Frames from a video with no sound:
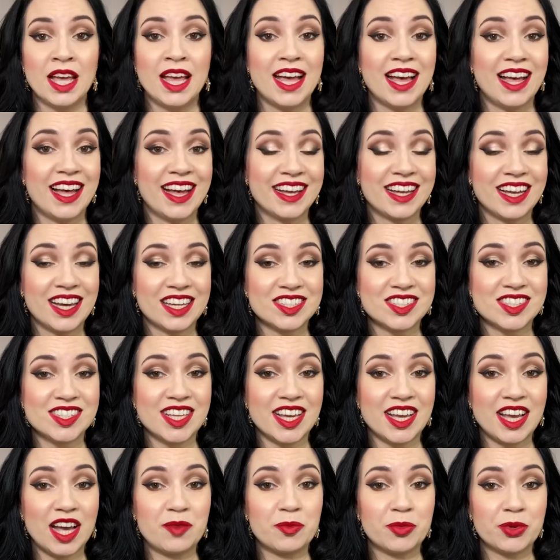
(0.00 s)
I gotta say,
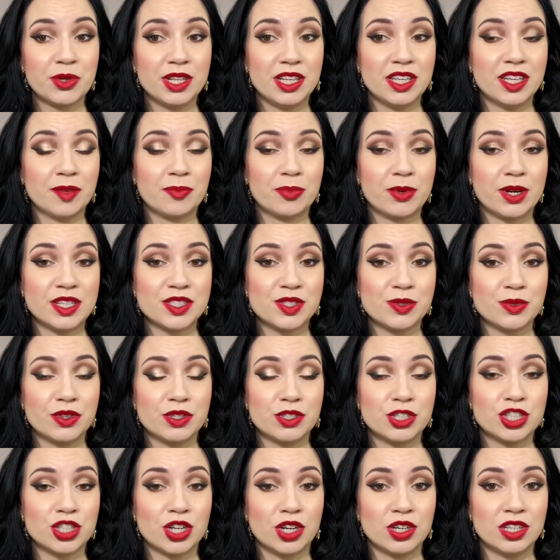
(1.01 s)
I'm really impressed with the
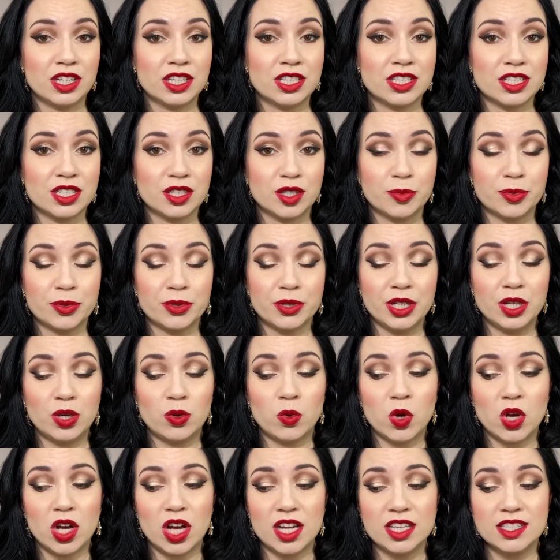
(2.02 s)
Charlotte Tilbury
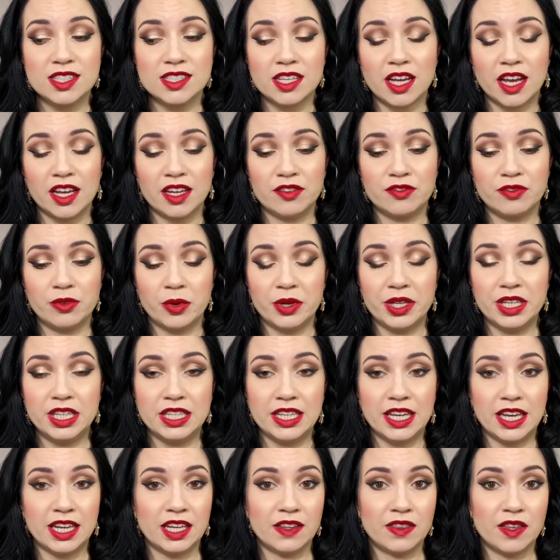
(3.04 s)
quads. I avoided
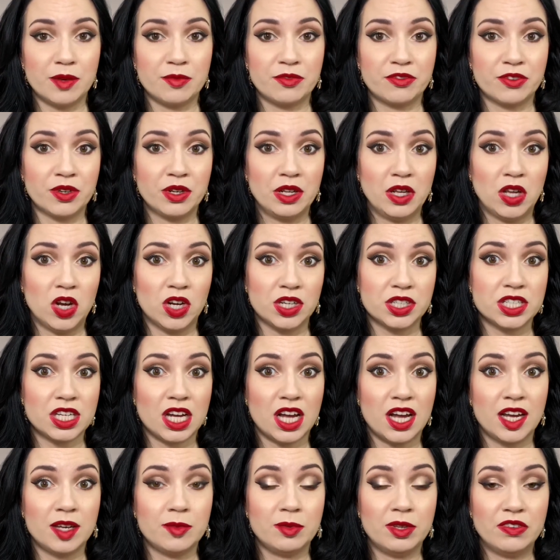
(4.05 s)
getting them for a long
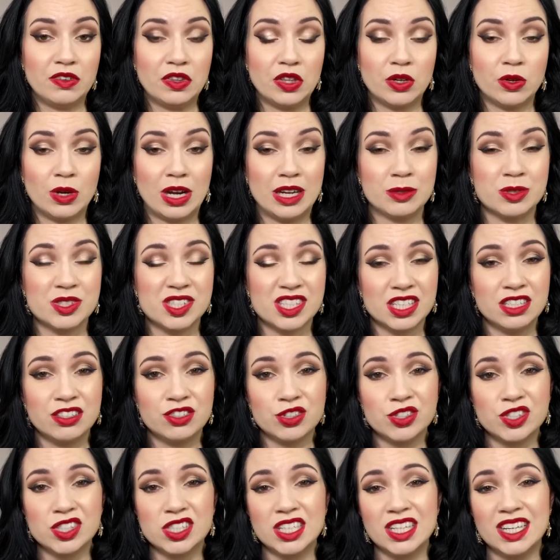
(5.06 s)
time, even though I was
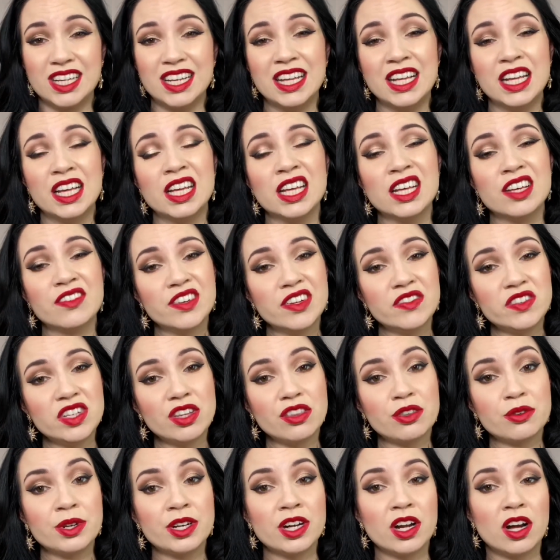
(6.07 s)
interested.
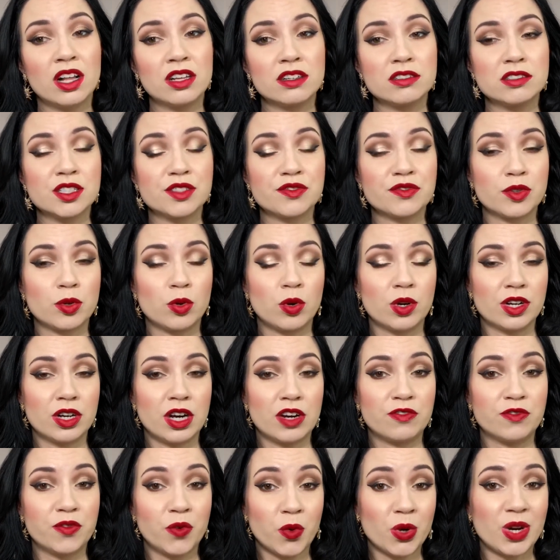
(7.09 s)
$53 for
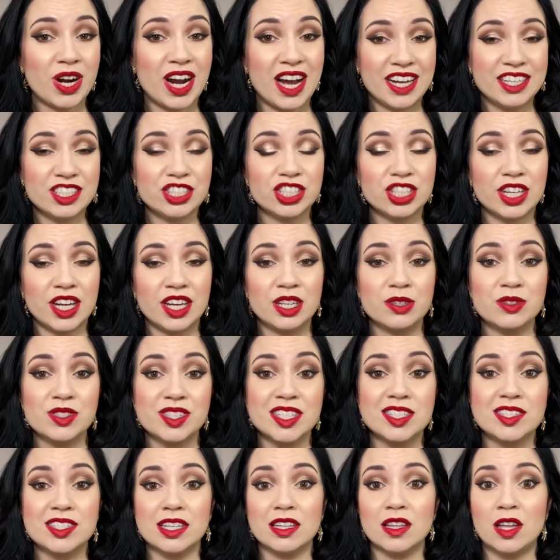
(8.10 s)
four eyeshadows
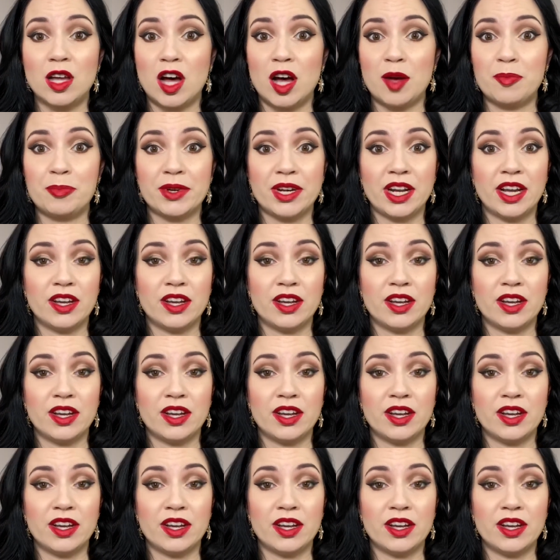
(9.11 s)
is a lot, but I